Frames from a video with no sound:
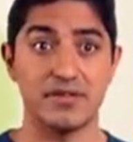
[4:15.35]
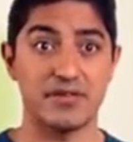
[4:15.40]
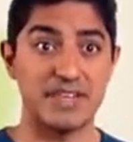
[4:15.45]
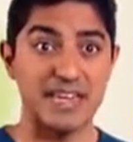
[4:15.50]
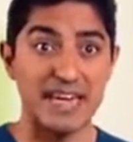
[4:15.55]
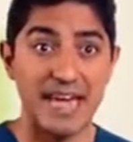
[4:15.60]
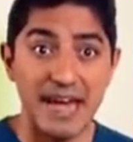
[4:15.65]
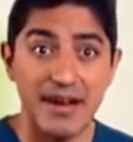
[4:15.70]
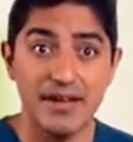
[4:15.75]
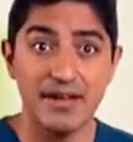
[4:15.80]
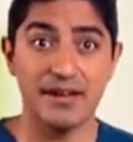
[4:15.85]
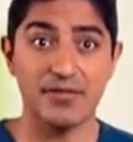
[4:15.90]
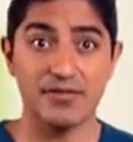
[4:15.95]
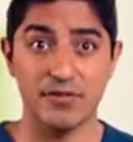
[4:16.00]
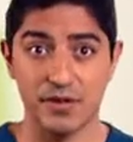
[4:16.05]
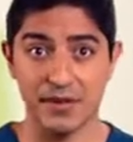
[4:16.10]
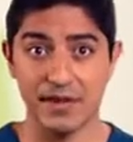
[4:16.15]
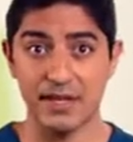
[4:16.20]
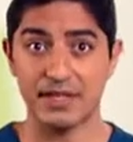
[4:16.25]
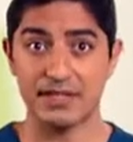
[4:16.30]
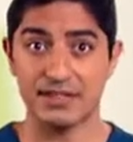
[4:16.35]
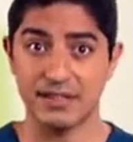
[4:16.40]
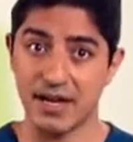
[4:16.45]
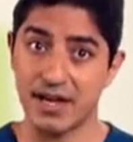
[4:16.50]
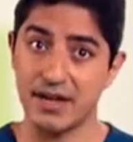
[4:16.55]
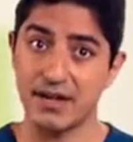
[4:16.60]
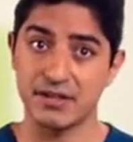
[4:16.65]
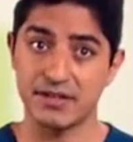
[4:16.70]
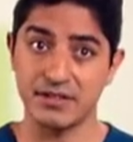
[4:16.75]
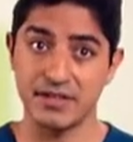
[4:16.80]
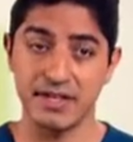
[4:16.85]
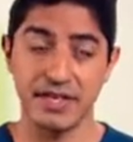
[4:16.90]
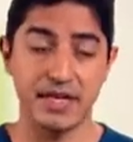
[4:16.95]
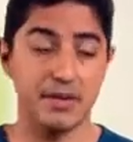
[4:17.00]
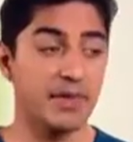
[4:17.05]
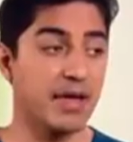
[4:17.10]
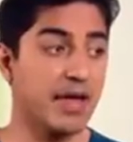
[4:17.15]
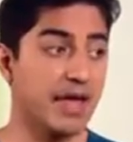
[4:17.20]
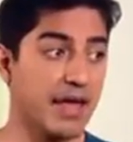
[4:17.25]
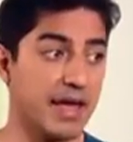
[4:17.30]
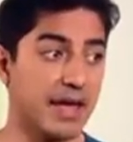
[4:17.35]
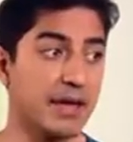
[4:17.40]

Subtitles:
of caring for the entire team